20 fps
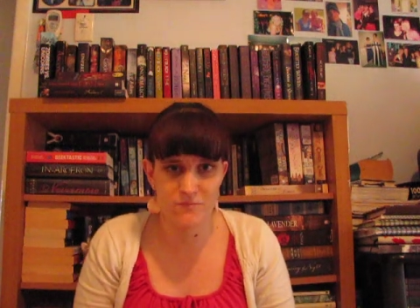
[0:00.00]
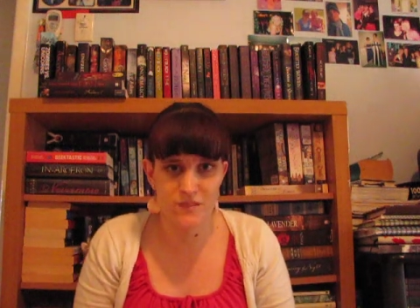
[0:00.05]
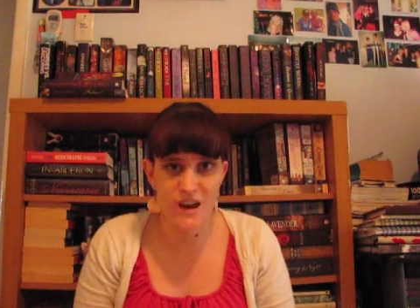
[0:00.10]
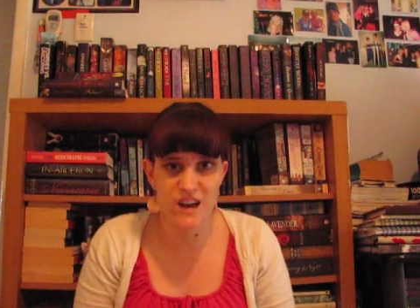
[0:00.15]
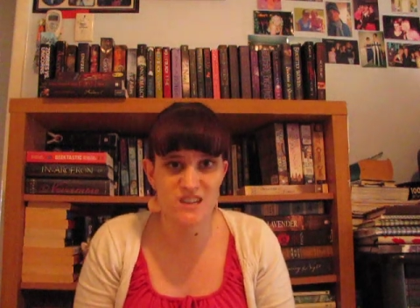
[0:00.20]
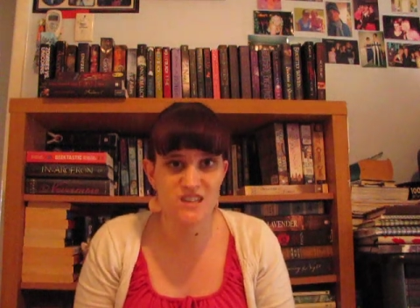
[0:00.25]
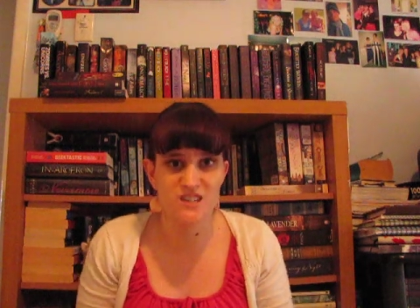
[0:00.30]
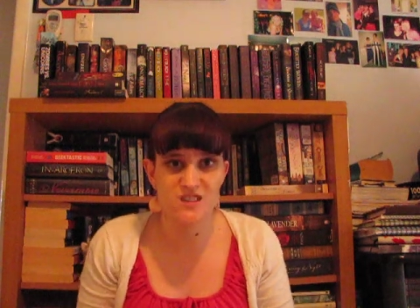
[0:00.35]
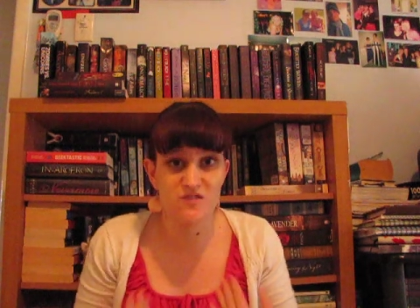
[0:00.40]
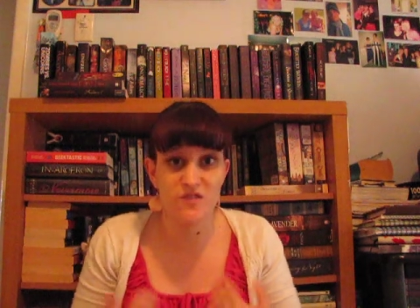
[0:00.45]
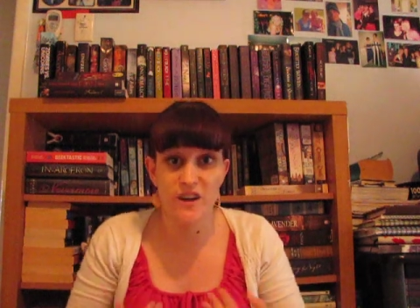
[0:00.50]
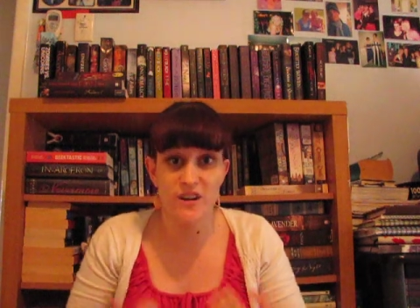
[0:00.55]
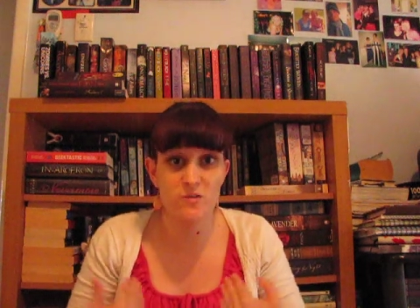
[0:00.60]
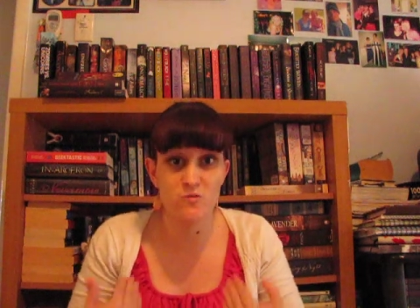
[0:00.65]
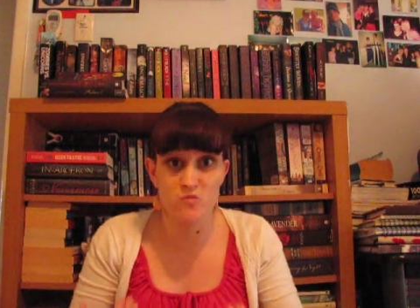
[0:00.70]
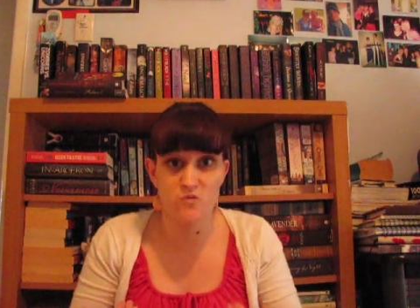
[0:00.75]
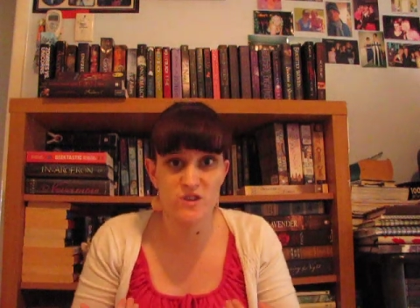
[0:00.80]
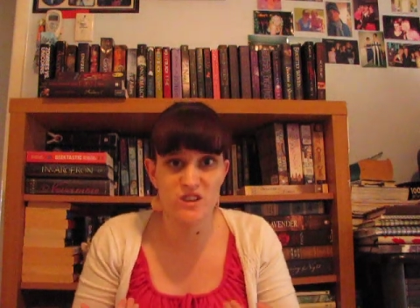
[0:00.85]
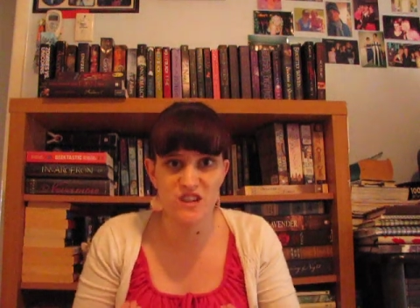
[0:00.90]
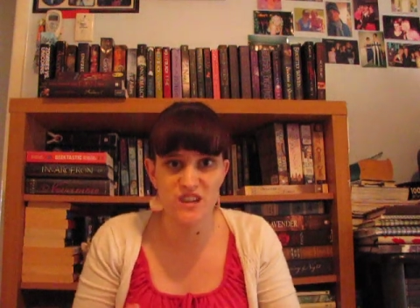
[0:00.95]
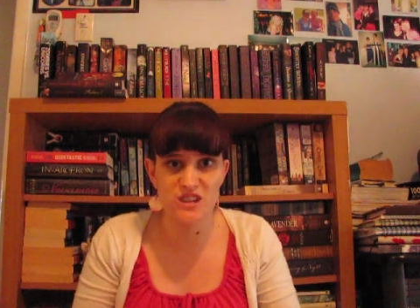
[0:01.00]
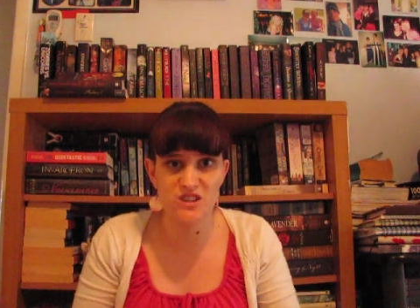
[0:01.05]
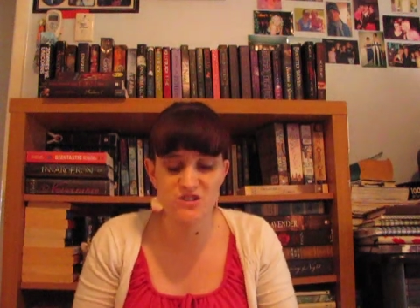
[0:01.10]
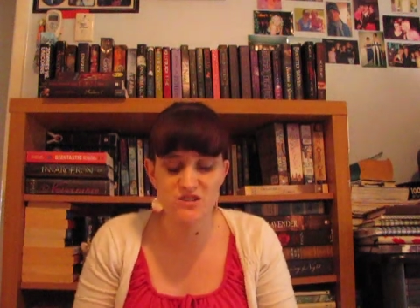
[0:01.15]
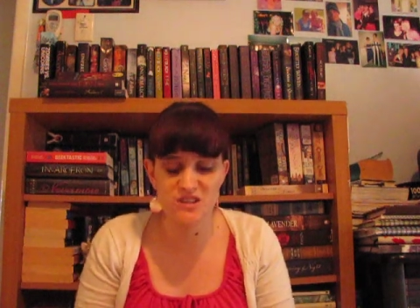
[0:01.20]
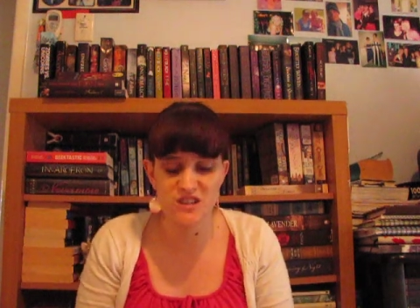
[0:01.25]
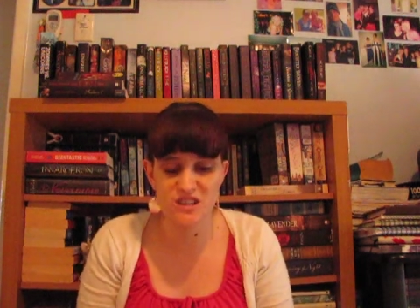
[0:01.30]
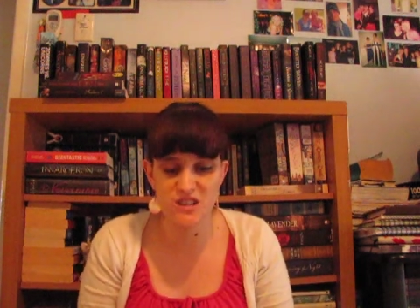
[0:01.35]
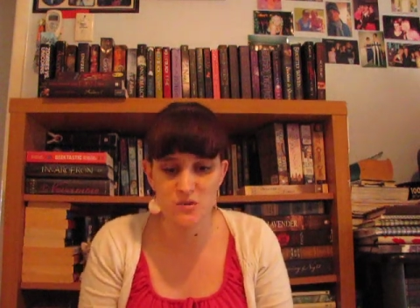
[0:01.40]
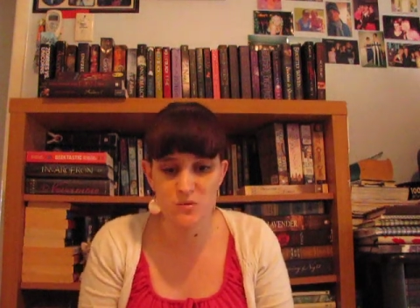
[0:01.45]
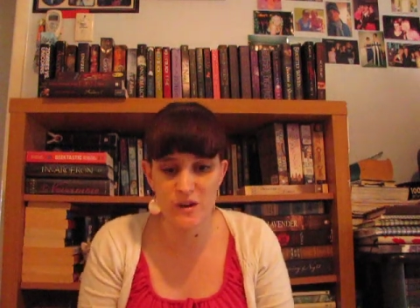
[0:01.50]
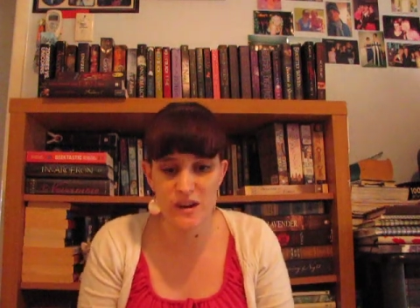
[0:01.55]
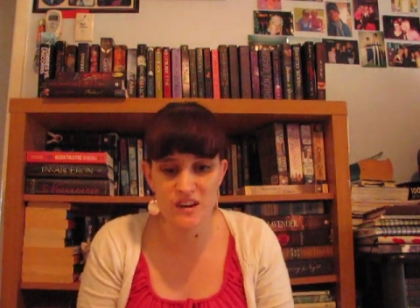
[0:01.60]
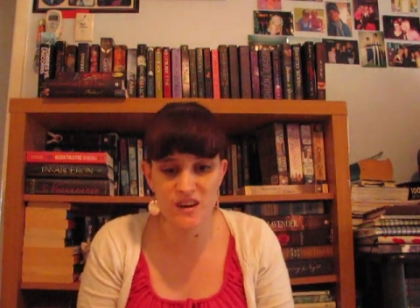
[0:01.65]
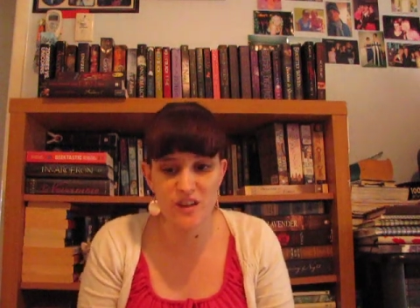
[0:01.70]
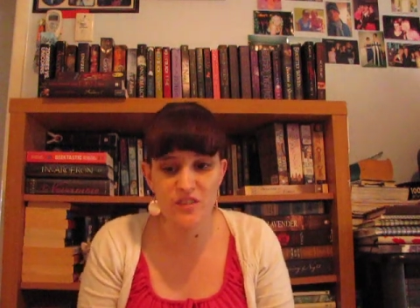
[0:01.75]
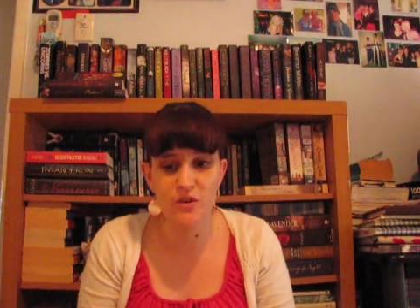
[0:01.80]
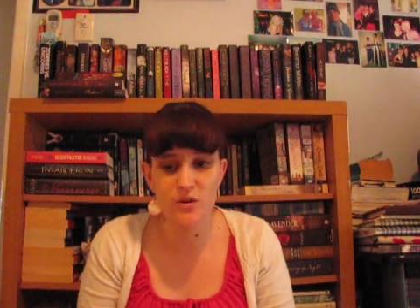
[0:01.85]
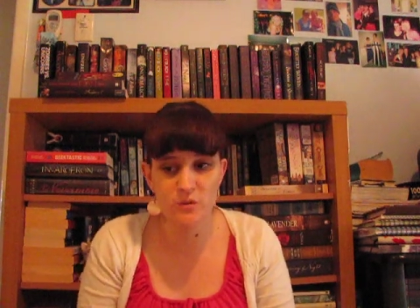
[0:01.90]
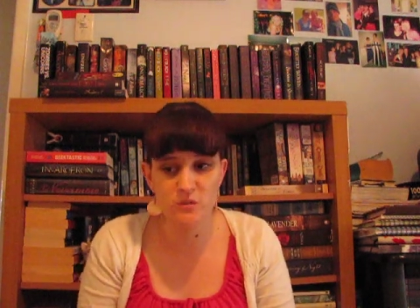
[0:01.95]
I just find it really interesting to read,
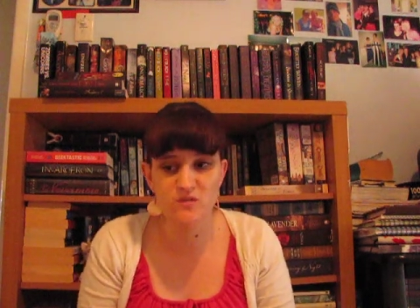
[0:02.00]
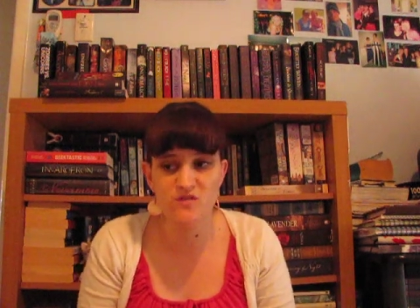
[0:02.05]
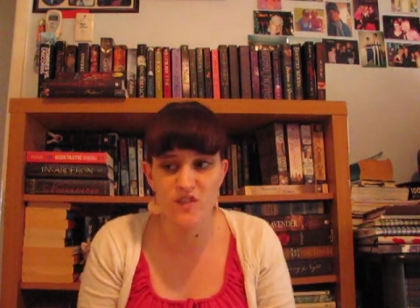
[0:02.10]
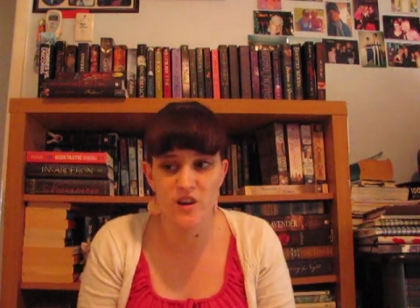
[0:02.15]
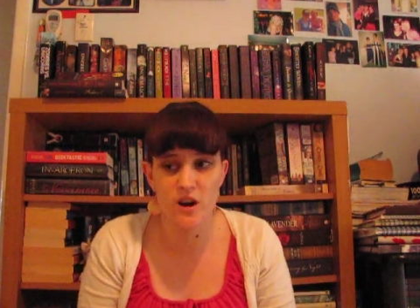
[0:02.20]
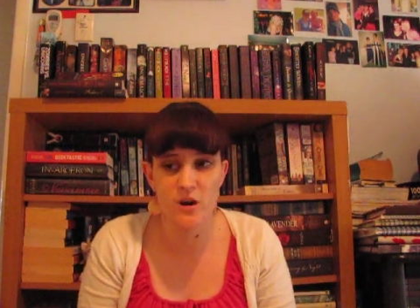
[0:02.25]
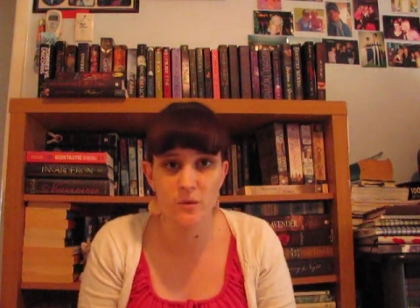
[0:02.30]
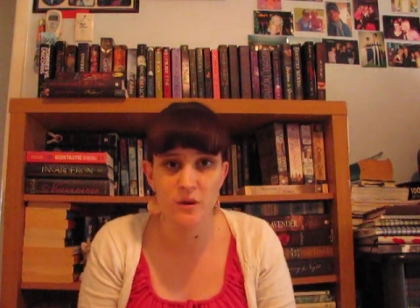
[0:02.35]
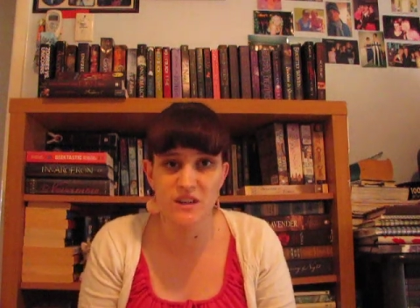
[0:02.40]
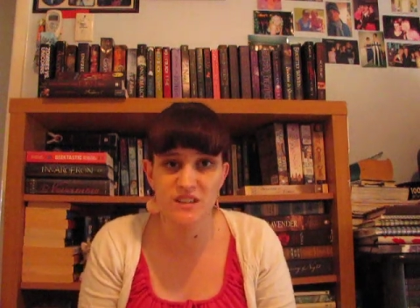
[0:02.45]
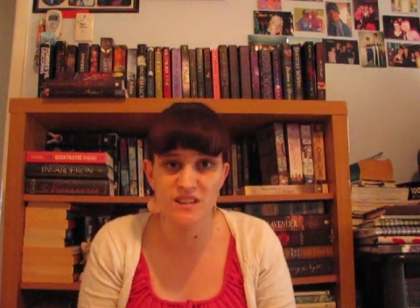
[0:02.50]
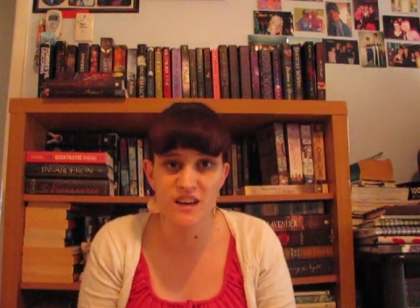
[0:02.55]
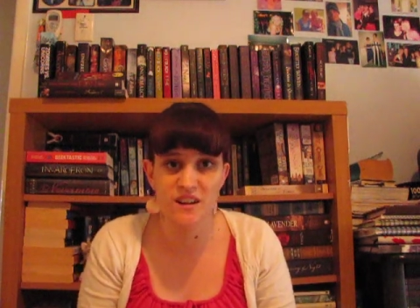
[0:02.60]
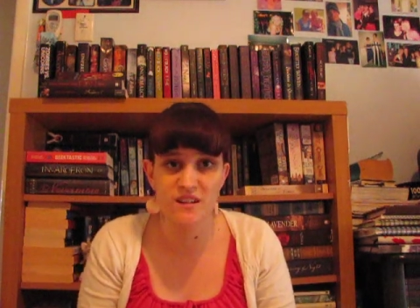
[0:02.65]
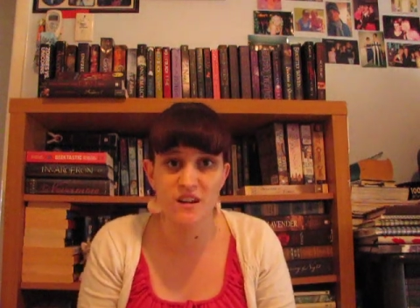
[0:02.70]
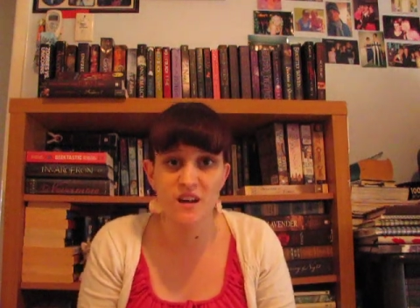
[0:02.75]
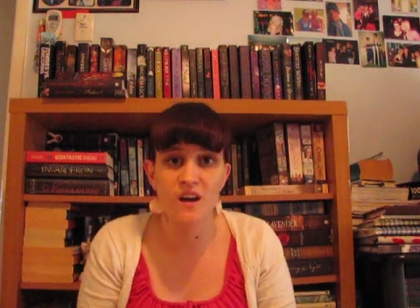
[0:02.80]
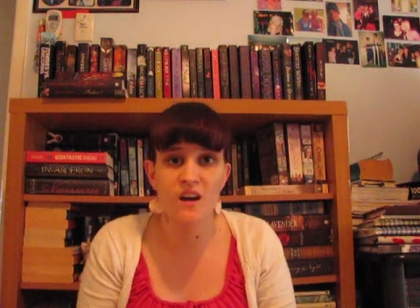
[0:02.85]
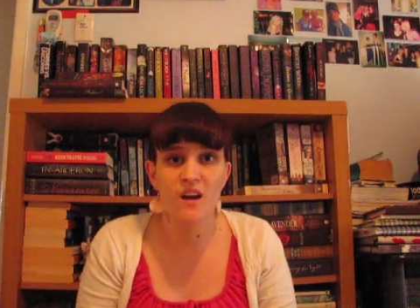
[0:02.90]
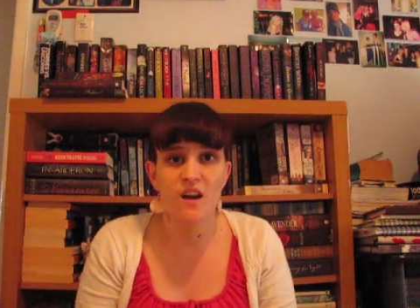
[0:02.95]
and I thought it was very well done.